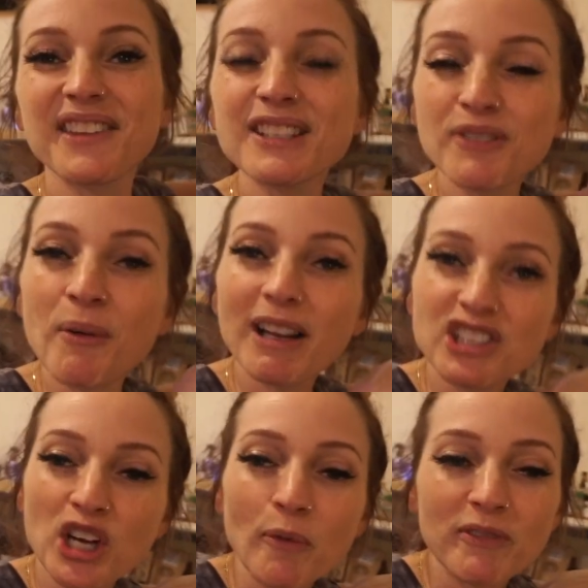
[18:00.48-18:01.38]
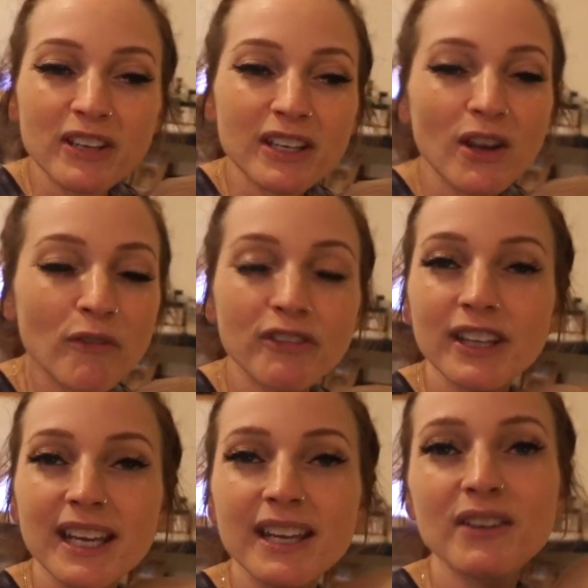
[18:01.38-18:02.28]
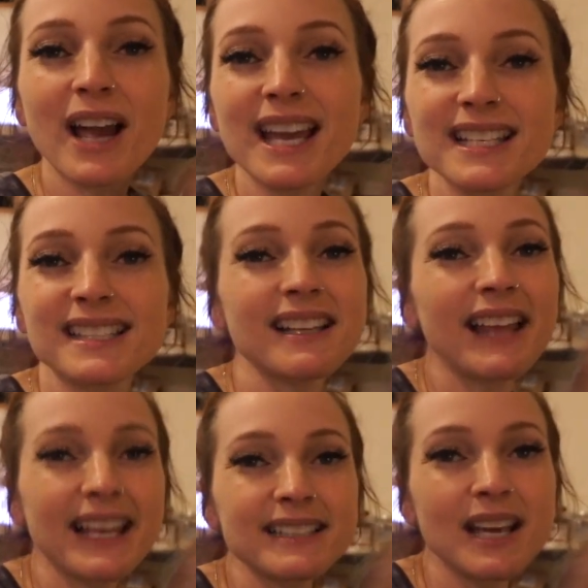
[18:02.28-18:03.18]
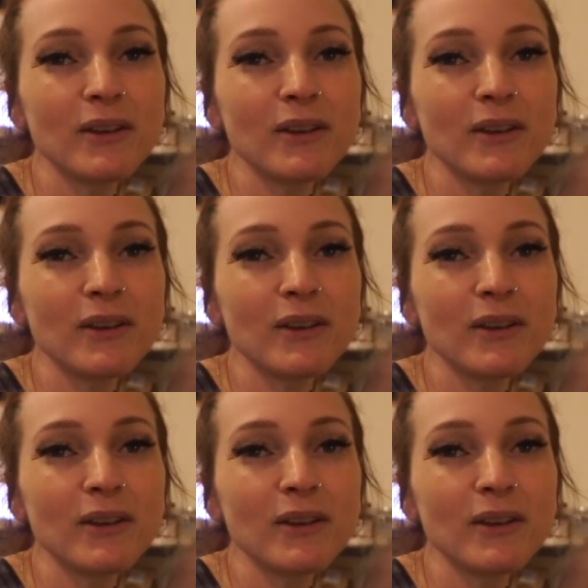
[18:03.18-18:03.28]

thanks for watching. Hopefully you guys liked